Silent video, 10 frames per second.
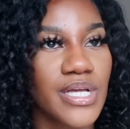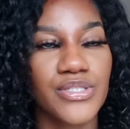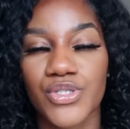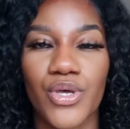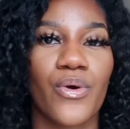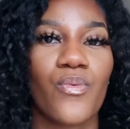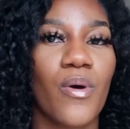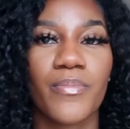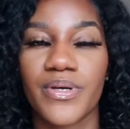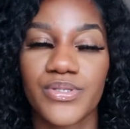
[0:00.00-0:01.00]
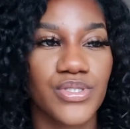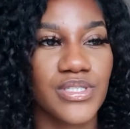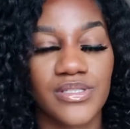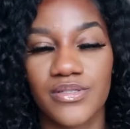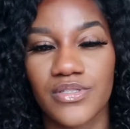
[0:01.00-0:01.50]
And so one person
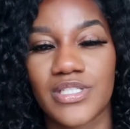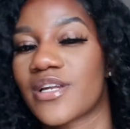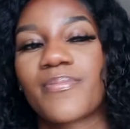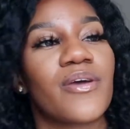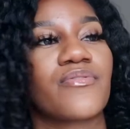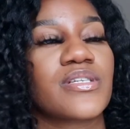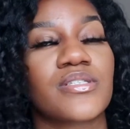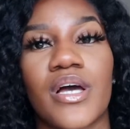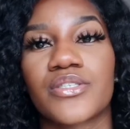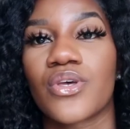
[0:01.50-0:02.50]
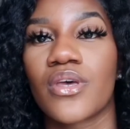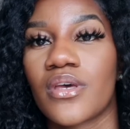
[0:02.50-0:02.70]
just did a bit of research,